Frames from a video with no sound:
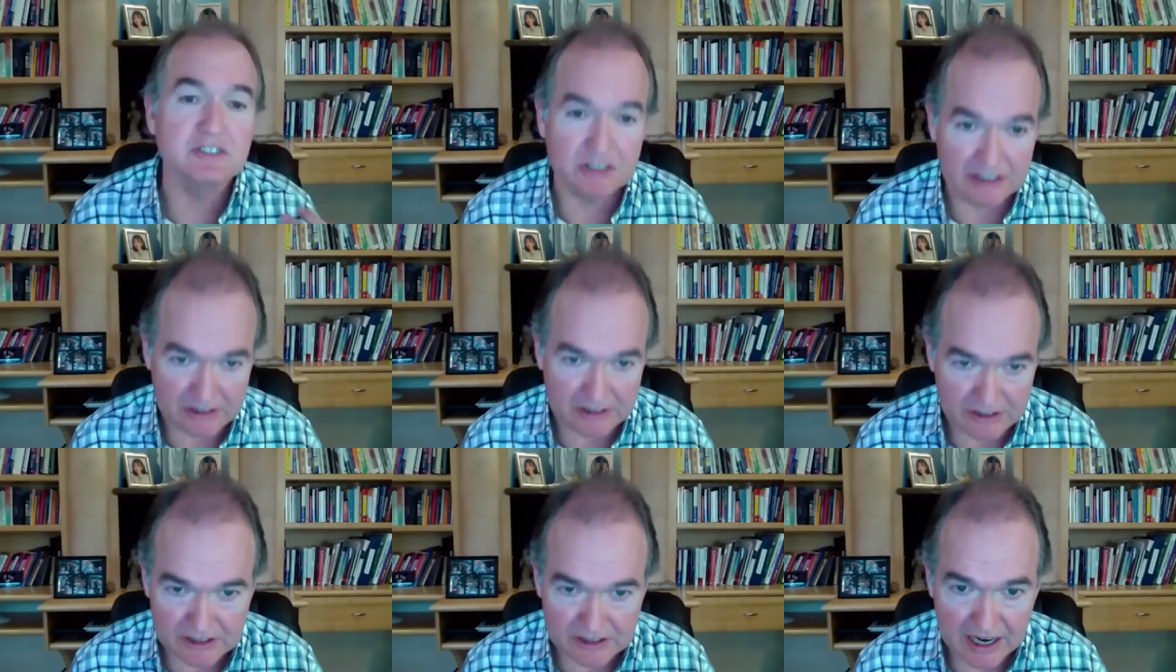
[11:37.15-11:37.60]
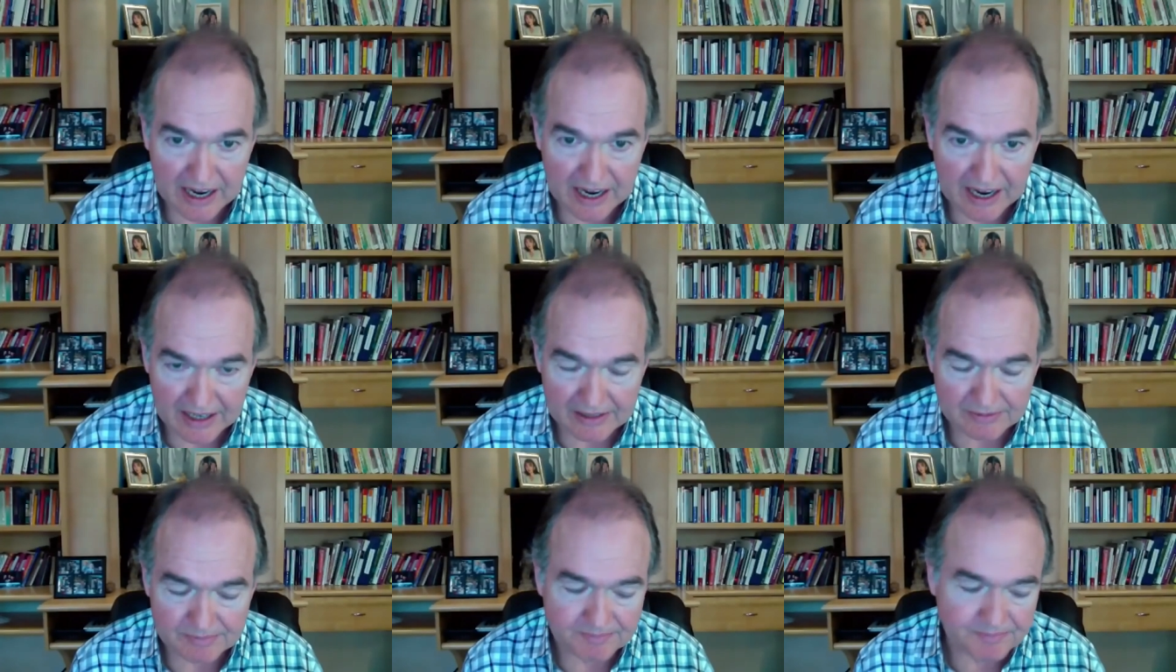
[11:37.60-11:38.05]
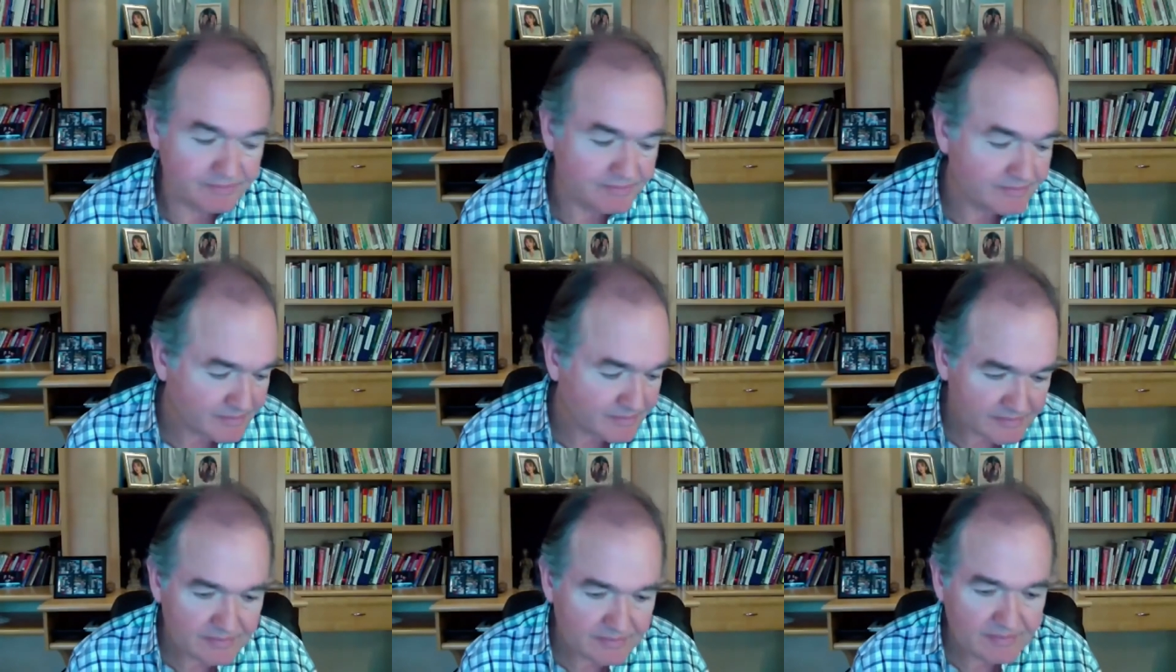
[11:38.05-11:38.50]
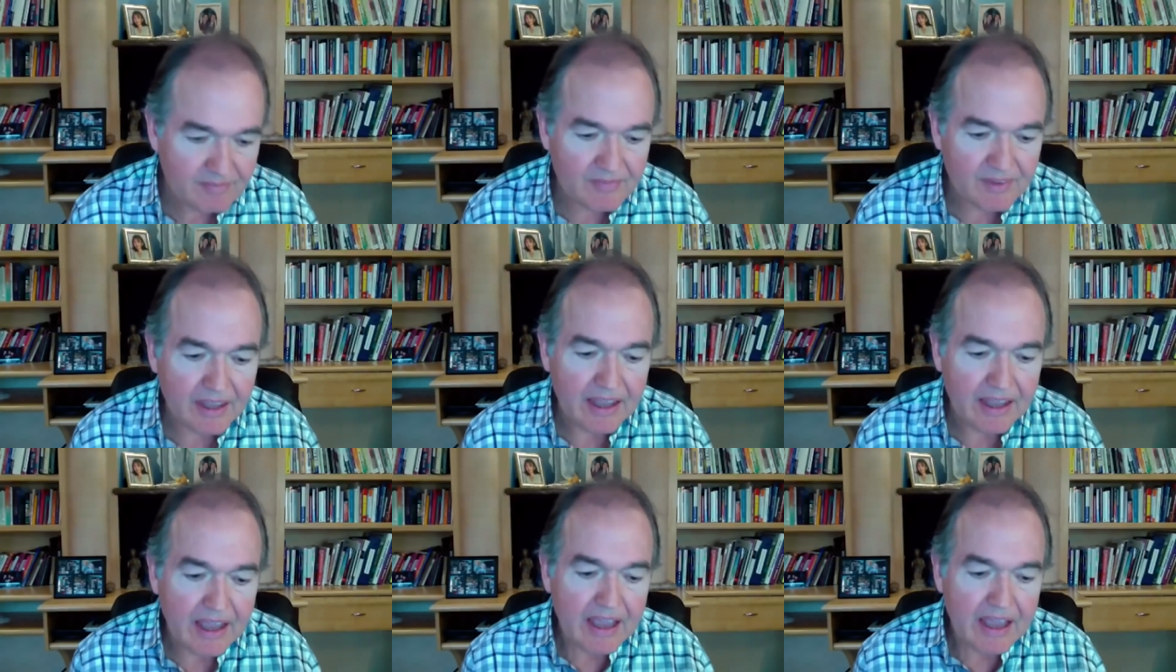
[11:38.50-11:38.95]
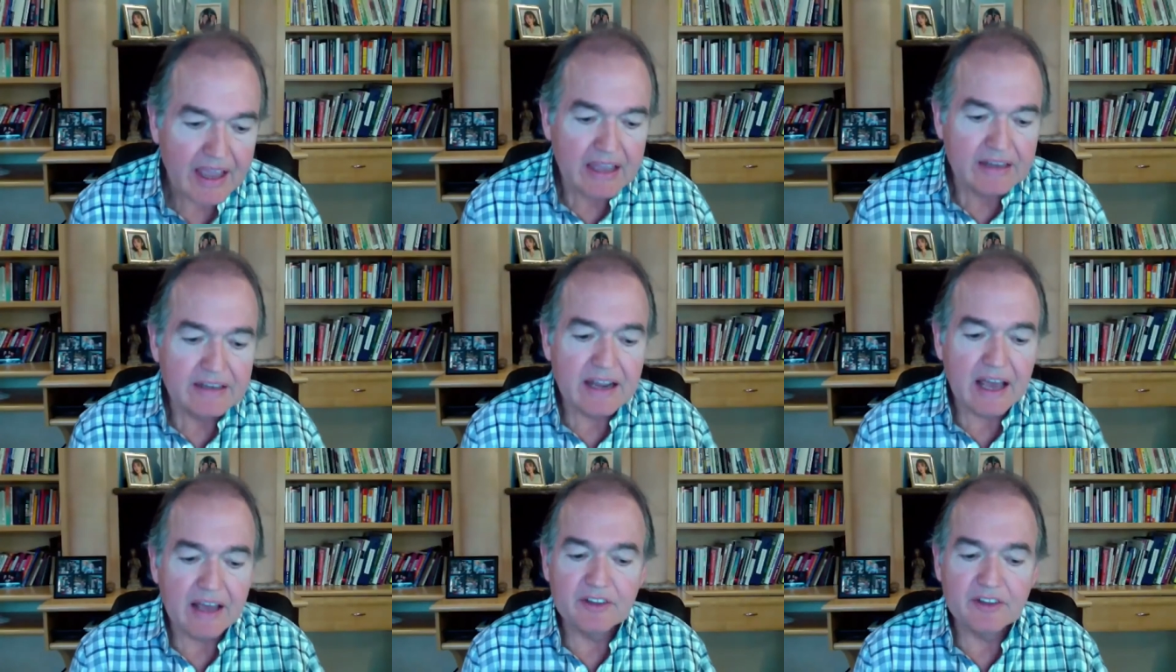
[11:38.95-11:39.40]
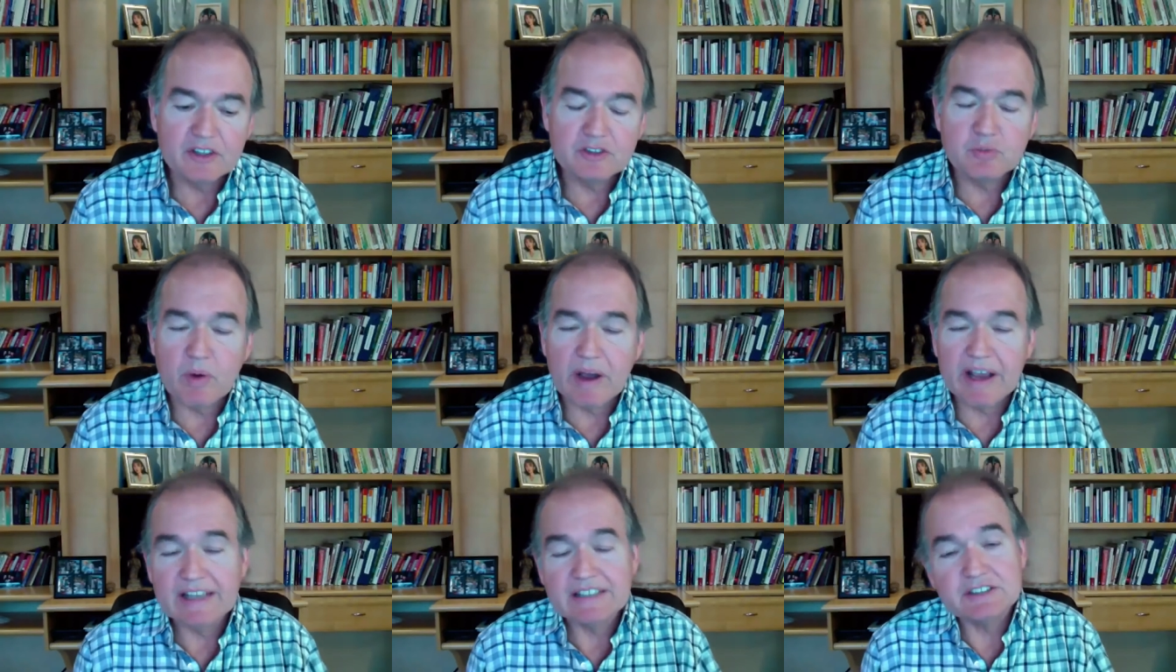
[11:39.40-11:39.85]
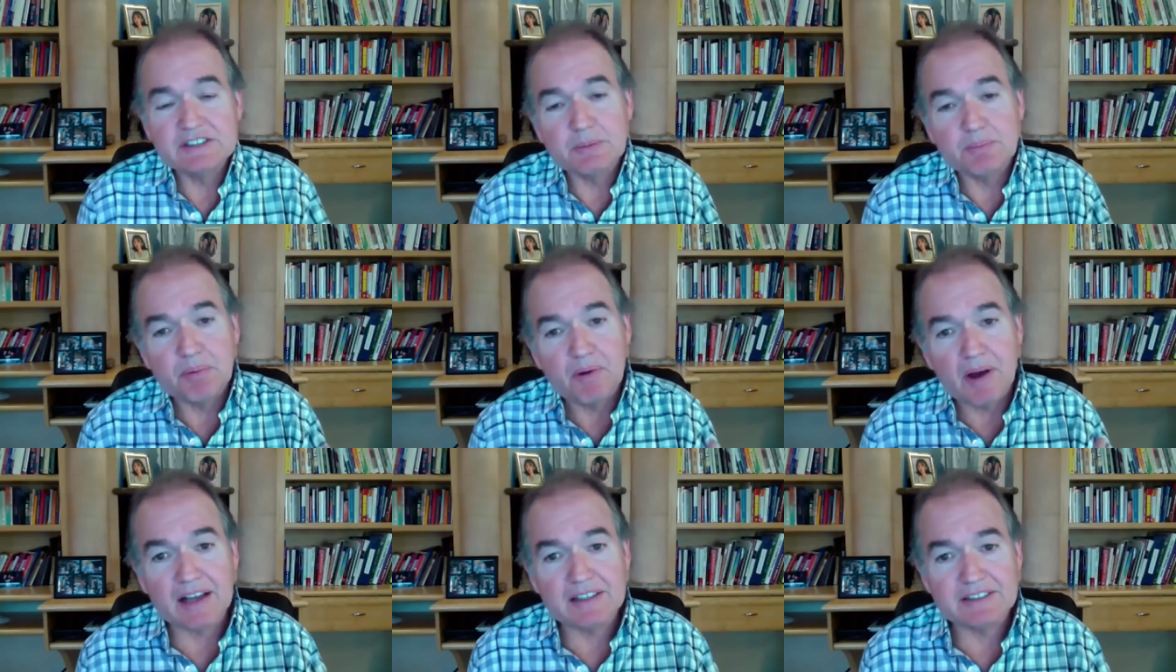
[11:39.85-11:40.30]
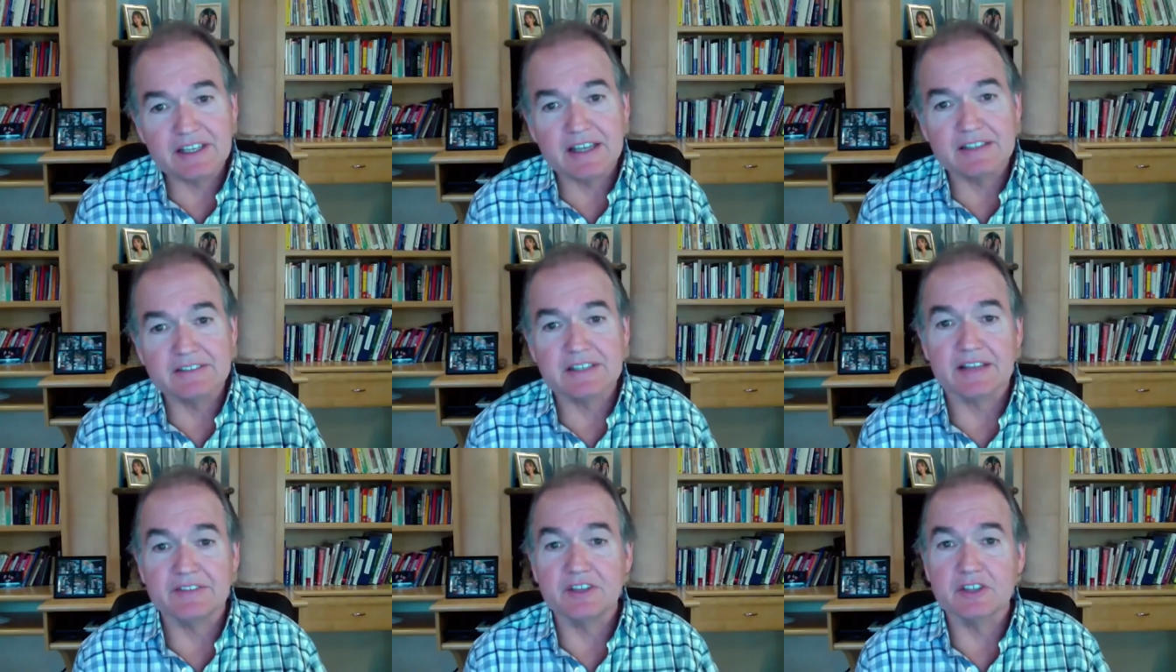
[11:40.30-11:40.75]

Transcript: inside. Now, there's ways to process that.